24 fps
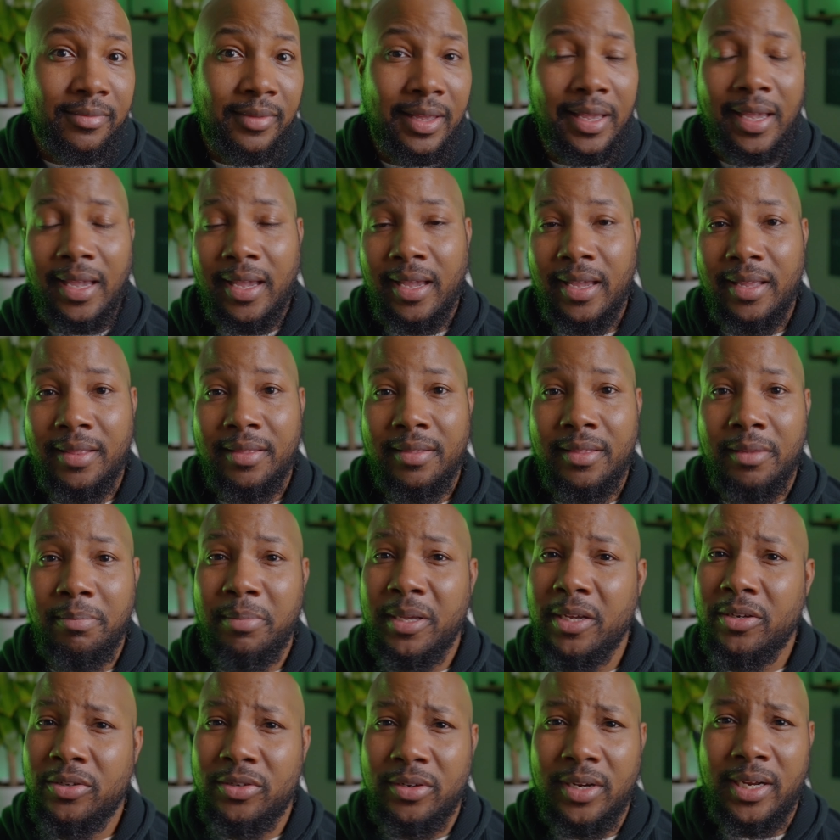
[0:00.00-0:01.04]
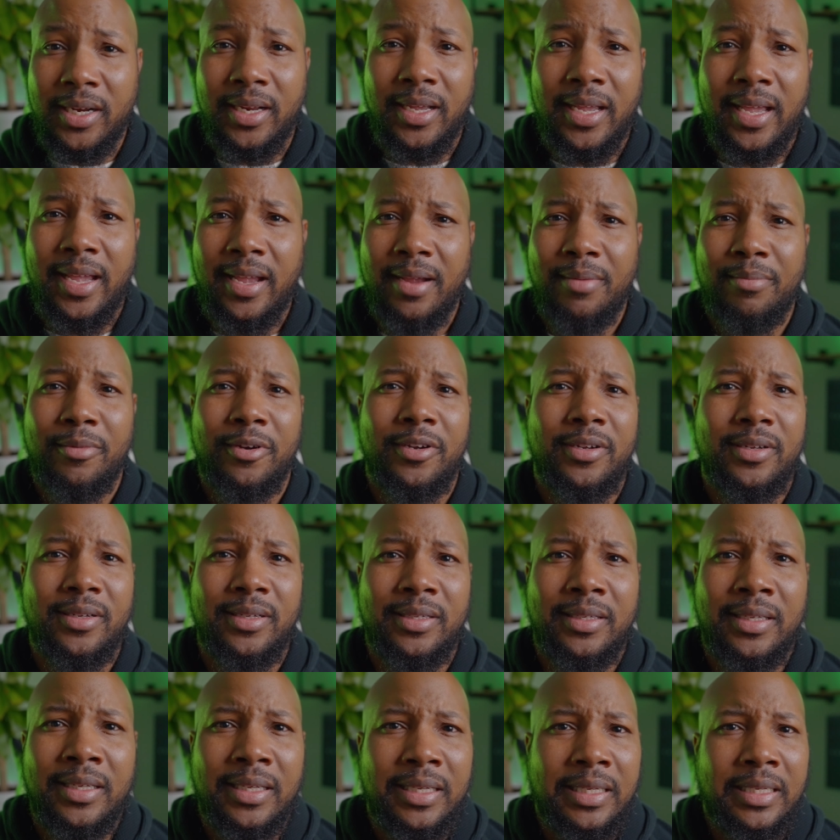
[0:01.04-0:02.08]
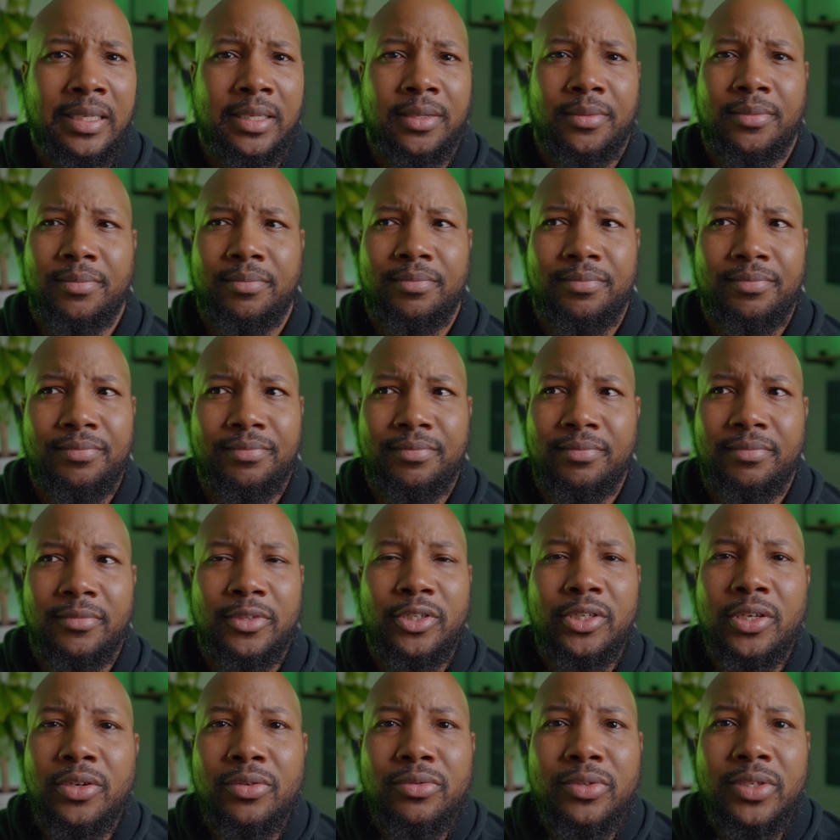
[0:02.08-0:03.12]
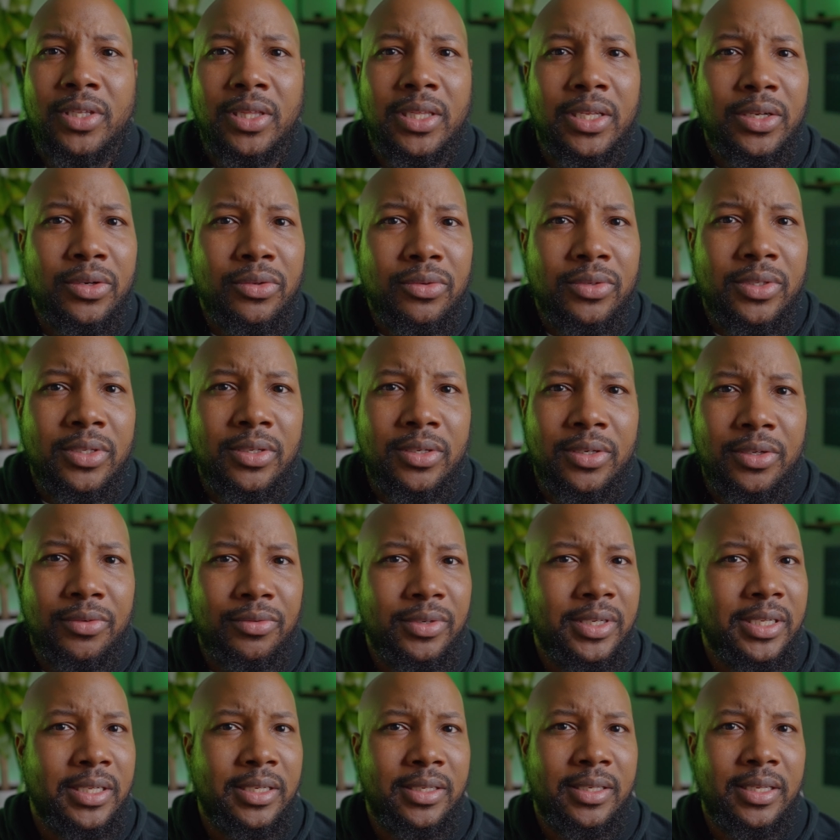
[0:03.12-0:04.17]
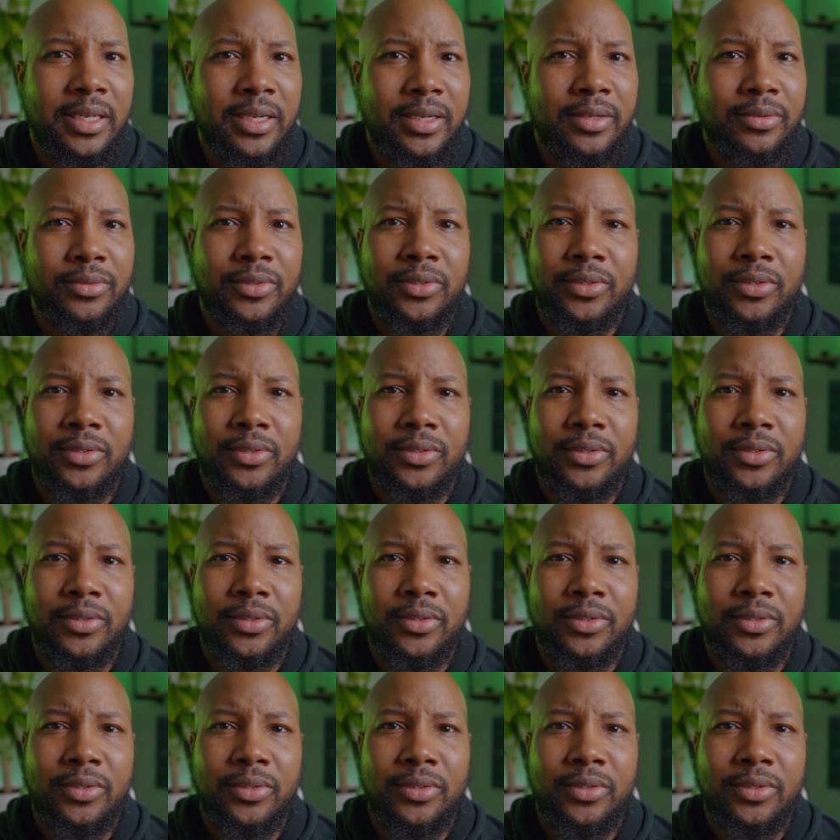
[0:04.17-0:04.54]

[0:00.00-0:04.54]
And the picture out of camera shows little to no detail.